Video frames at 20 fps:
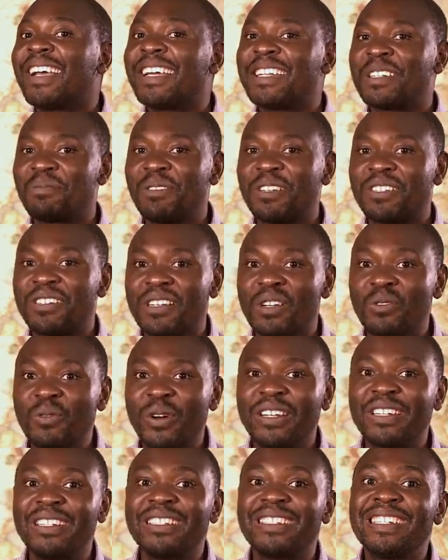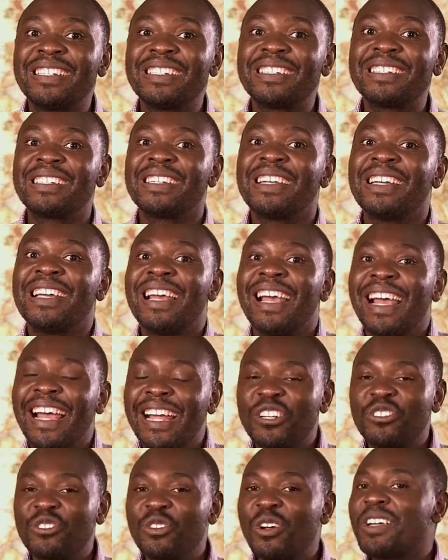especially when it is
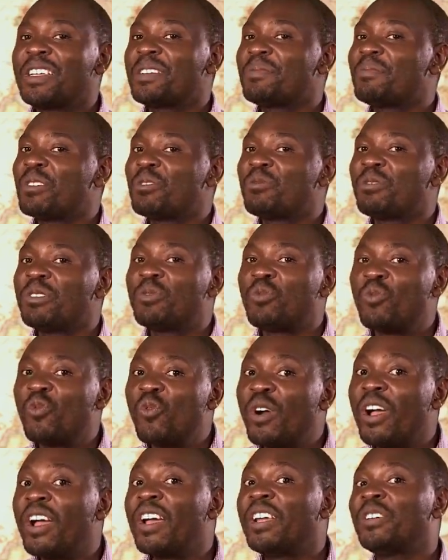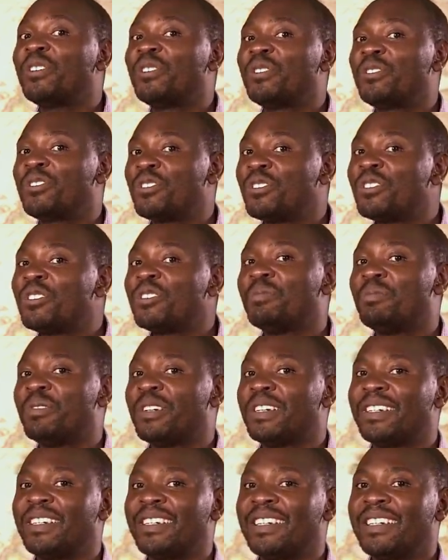a choice between where you should
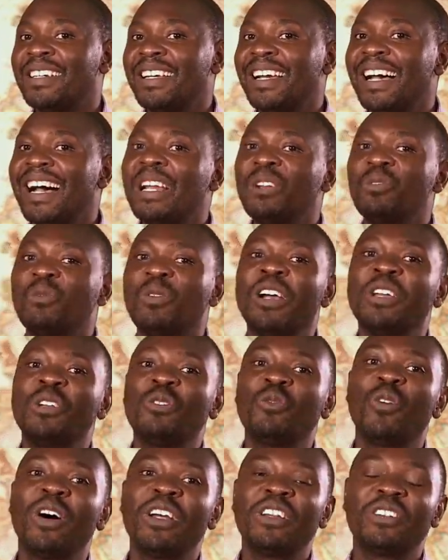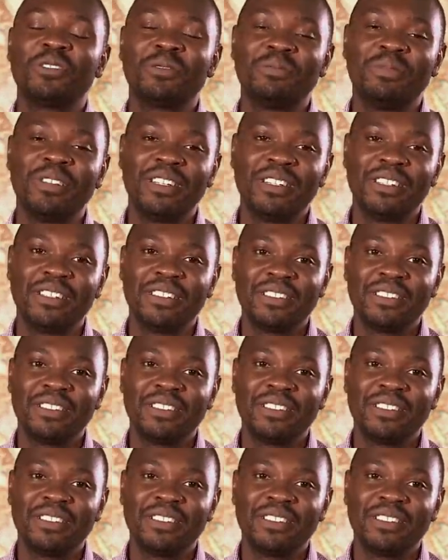be and where you want to be.